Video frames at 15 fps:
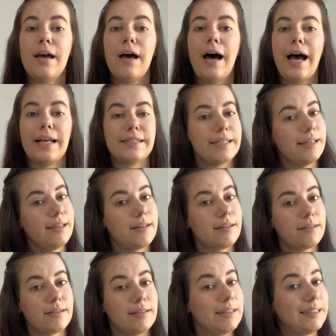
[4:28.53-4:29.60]
I think
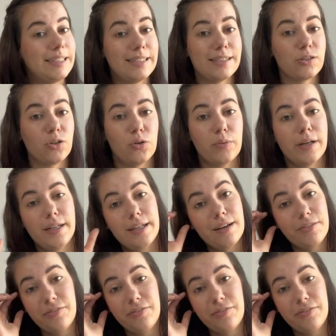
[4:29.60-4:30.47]
this is already a